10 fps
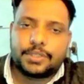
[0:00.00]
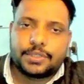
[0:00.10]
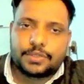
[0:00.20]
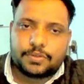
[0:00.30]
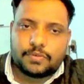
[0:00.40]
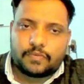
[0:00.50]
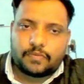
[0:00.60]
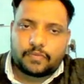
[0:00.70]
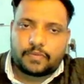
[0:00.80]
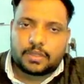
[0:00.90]
so
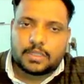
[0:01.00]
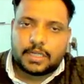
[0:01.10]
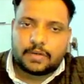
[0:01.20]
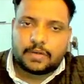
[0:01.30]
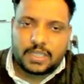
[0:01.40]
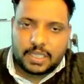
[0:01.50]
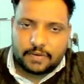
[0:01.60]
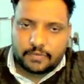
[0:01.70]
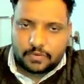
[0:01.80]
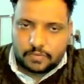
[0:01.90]
for that we
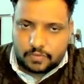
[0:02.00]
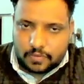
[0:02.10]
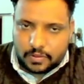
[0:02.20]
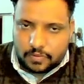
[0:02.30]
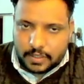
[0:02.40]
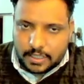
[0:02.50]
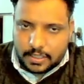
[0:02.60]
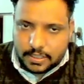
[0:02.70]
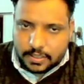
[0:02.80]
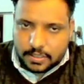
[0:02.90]
have to look at
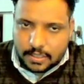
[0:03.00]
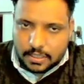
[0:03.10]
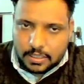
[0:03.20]
this.